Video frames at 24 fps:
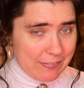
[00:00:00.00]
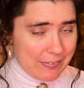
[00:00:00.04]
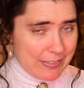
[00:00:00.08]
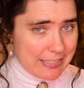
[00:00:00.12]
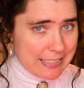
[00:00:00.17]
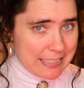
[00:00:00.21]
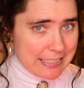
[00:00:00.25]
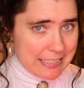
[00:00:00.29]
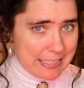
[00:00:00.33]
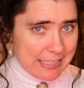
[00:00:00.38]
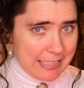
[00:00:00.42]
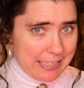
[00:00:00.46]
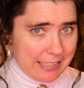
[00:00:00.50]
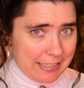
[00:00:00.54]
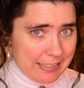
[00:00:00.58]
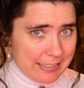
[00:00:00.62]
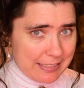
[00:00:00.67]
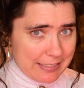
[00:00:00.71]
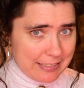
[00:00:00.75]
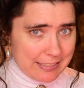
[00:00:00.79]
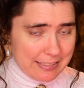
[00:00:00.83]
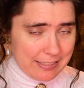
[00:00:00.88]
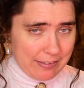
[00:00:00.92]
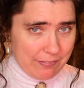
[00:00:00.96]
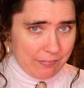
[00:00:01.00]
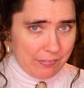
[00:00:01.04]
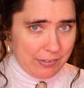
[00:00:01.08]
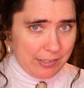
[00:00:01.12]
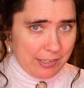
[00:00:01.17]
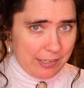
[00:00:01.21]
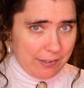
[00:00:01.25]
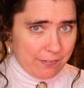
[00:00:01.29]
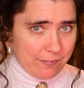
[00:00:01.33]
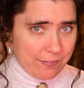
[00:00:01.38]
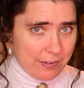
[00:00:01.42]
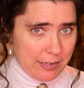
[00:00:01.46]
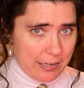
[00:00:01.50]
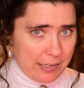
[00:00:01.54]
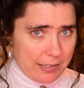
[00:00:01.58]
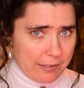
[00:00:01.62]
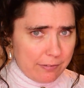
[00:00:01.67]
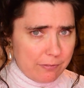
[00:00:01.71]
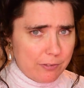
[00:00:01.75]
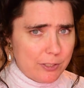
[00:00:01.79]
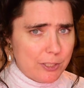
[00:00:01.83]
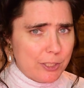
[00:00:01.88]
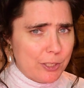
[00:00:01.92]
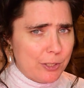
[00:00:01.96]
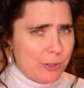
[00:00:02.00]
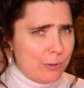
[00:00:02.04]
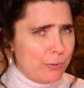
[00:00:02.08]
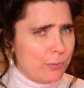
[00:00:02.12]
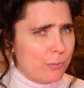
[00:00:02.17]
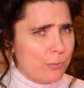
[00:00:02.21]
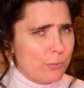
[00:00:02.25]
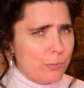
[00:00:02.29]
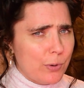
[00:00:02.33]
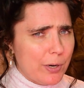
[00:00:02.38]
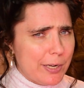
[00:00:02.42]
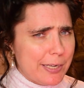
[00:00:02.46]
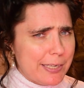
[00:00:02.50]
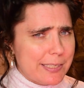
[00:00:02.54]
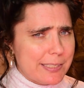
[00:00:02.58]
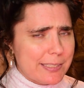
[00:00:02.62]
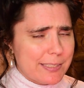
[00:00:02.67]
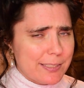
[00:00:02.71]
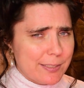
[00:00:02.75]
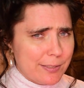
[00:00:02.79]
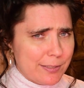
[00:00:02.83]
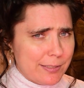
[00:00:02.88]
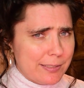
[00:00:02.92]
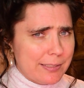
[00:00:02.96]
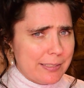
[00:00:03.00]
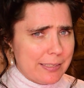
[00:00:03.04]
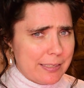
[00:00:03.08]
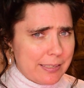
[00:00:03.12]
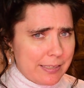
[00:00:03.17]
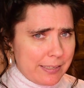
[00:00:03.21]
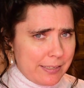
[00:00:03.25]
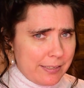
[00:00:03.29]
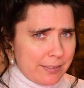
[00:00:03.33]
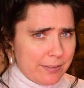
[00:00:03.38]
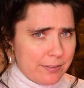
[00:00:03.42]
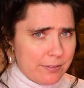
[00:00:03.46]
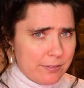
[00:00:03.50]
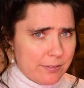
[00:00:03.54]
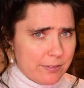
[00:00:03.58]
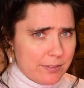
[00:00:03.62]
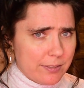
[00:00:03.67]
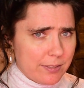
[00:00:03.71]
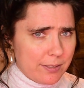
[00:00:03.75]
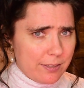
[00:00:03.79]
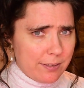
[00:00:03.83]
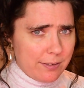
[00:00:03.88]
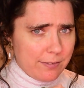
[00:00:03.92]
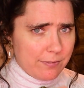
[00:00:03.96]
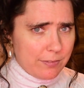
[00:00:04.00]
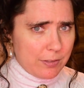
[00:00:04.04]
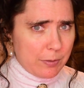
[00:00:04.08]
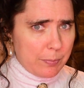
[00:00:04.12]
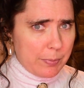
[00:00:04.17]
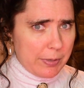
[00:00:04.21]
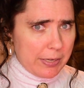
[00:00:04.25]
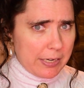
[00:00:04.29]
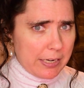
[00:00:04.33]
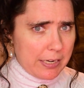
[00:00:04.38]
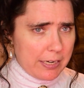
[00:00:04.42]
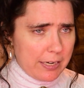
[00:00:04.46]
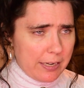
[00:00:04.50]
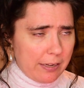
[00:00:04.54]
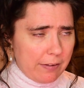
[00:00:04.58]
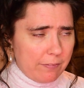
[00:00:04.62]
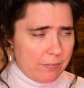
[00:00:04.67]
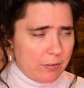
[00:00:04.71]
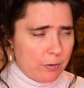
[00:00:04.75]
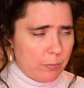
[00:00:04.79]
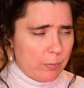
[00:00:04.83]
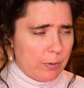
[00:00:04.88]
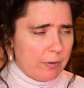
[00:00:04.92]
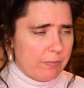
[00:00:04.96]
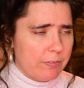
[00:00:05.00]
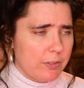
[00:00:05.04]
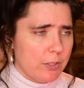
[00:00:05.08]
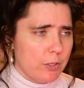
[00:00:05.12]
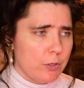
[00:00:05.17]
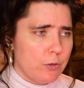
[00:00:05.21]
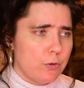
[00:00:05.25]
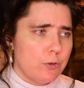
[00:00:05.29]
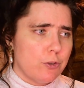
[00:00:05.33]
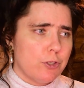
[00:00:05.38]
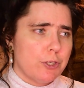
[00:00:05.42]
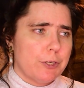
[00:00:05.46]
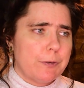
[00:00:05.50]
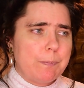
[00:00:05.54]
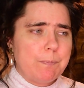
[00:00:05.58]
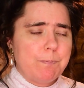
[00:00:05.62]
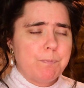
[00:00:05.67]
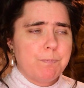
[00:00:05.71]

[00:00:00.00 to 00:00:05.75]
1775, so right on the heels of the beginning of the Revolution.